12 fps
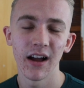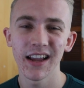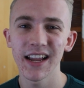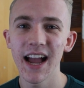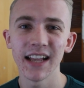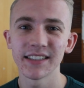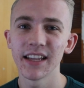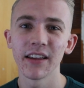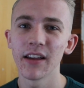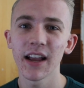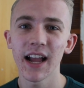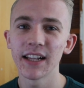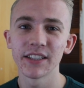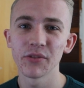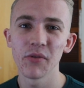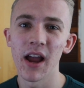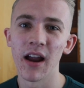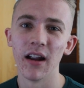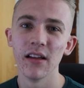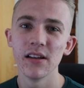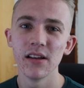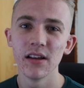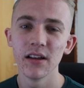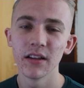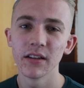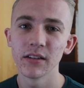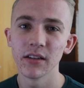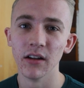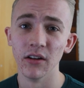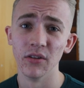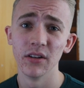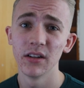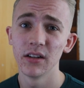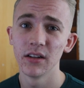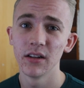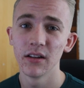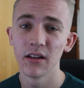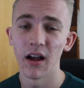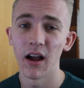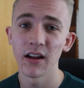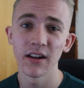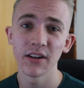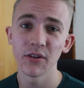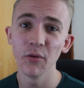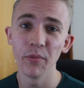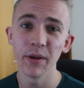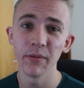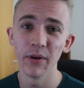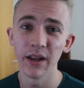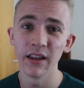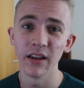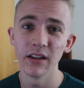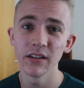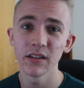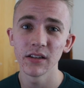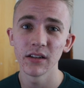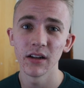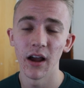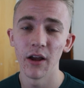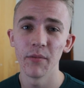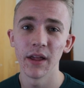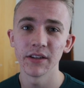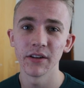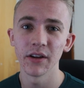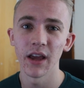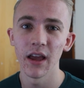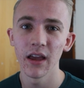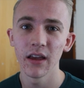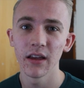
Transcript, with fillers: I can't say, I can't swear. So, I'm going to call people idiots. I hope that's okay.